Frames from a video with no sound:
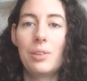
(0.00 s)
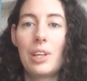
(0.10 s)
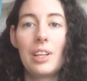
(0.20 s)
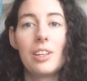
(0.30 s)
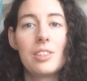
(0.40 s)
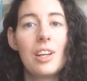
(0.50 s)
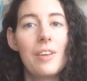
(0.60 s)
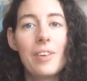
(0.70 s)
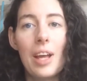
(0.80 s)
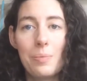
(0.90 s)
that doesn't
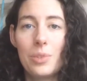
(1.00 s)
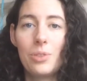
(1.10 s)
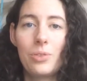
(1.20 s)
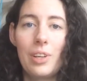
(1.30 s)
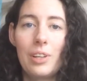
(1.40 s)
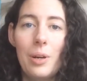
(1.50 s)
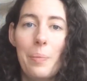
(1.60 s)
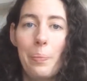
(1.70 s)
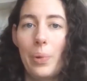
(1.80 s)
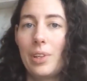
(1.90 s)
have an atmosphere,
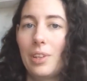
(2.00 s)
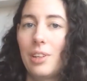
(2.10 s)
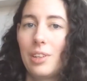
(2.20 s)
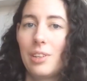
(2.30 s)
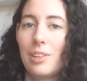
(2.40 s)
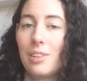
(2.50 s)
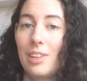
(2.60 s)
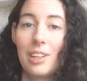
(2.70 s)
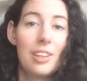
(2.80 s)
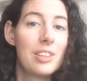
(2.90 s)
but
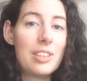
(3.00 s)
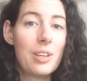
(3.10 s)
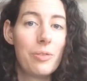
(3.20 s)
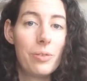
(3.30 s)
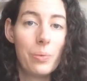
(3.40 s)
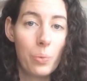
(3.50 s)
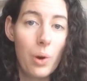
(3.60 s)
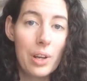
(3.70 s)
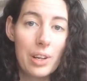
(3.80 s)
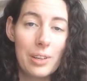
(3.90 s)
that does have
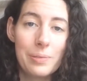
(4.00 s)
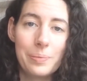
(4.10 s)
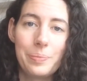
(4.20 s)
water.